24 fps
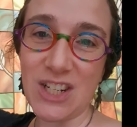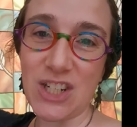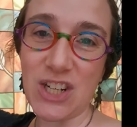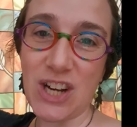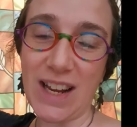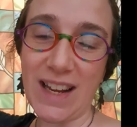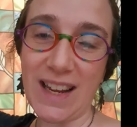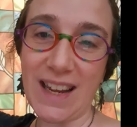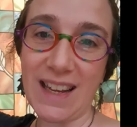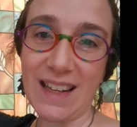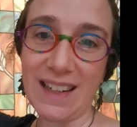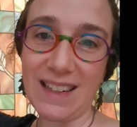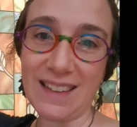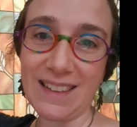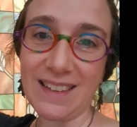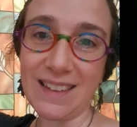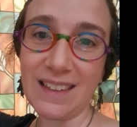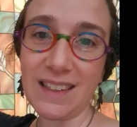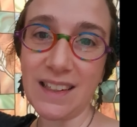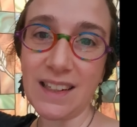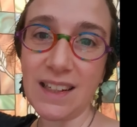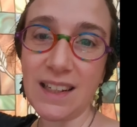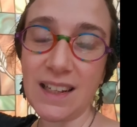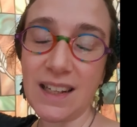check in.
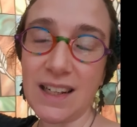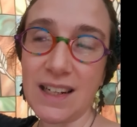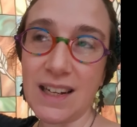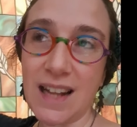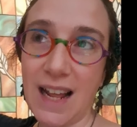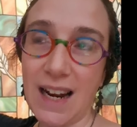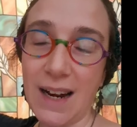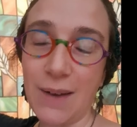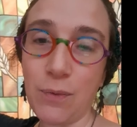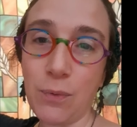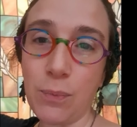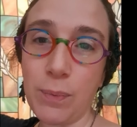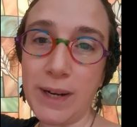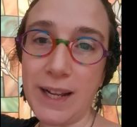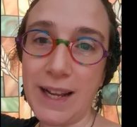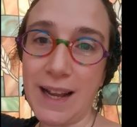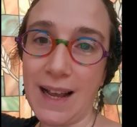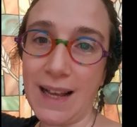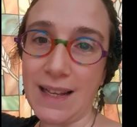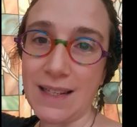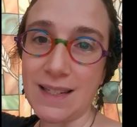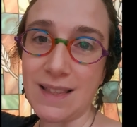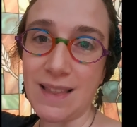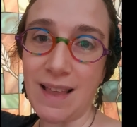Not everybody
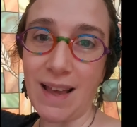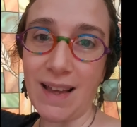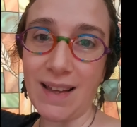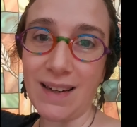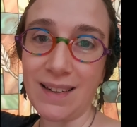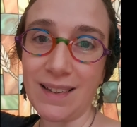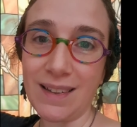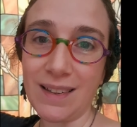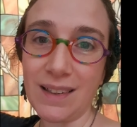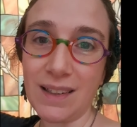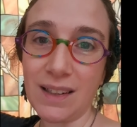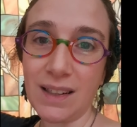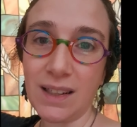has that.